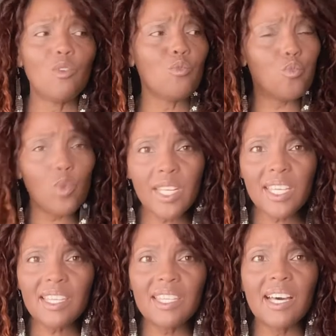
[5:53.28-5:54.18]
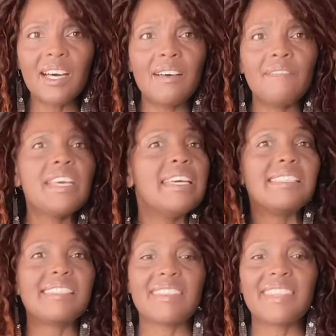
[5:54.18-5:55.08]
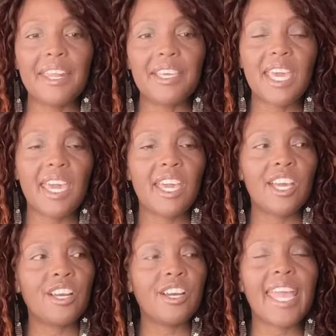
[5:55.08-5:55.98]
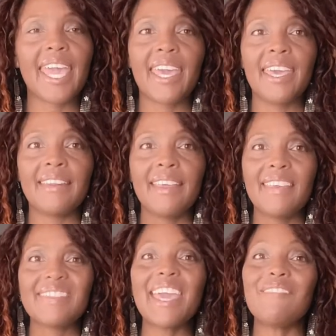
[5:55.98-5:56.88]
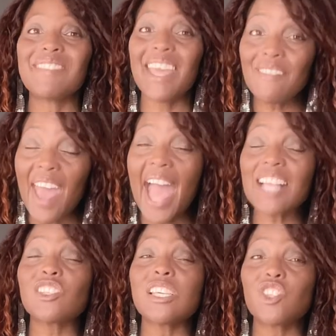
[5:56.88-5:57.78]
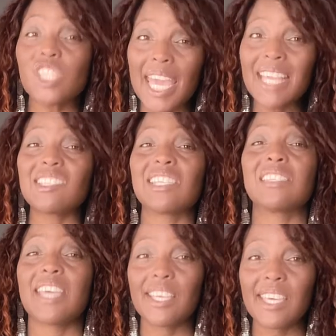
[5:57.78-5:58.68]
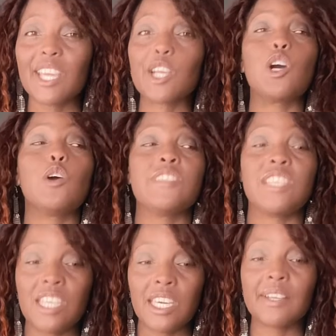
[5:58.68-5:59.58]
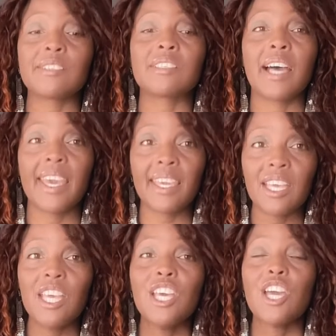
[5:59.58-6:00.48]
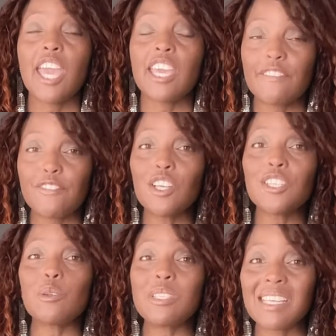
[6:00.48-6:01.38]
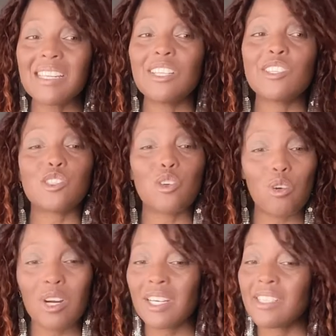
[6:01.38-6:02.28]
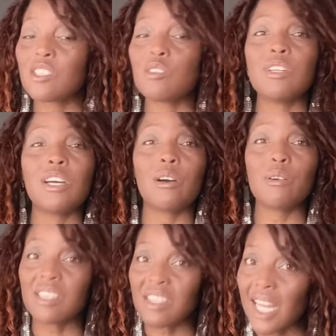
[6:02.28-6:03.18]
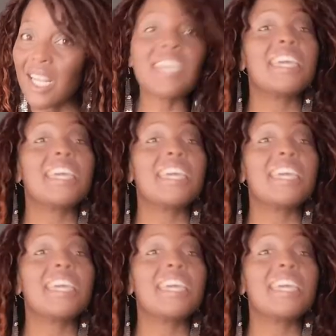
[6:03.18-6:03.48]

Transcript: really love synthetic hair and they, they've actually changed synthetic hair over the years. Like if you're noticing in the stores, you know, synthetic